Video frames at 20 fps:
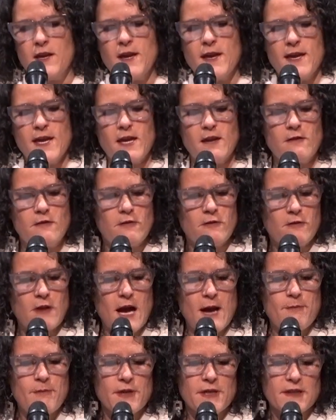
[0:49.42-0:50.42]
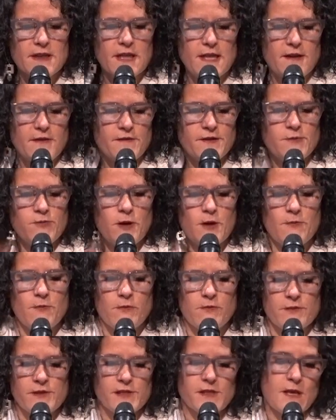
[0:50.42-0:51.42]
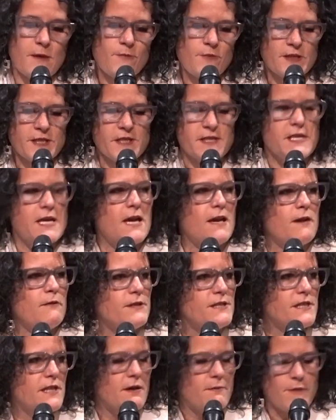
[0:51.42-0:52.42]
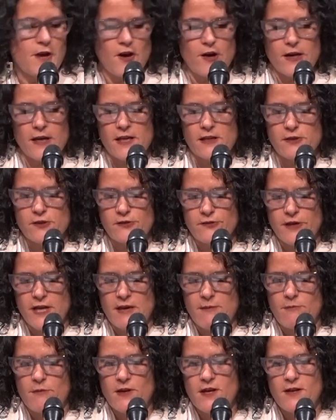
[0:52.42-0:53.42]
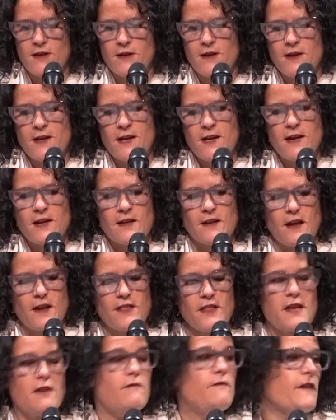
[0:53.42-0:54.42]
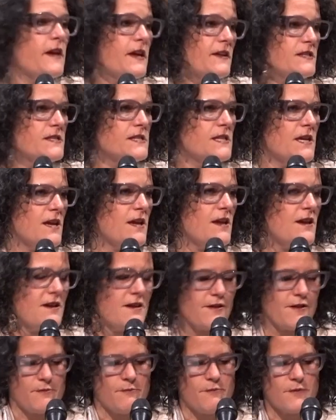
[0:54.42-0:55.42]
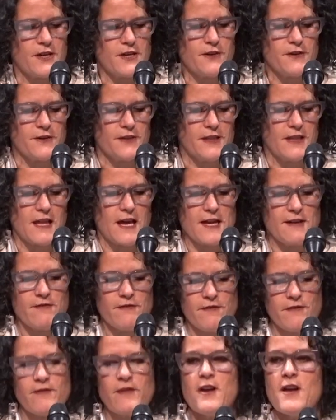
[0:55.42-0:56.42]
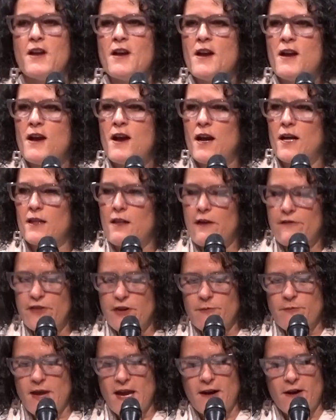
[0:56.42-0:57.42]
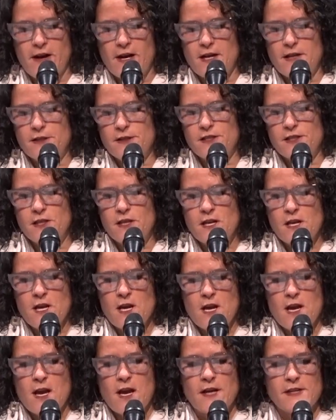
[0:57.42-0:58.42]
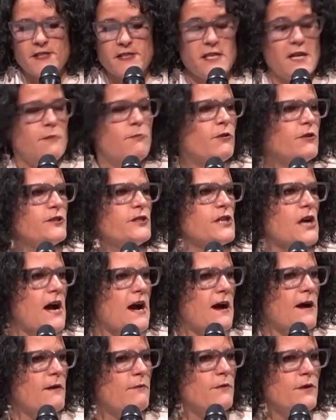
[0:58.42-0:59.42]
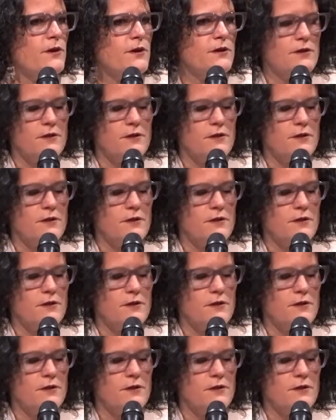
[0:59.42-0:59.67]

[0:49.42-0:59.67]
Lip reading: He grew up and lived what some would say was the American dream. Nothing fancy, but a good life. A loving marriage, a stable job,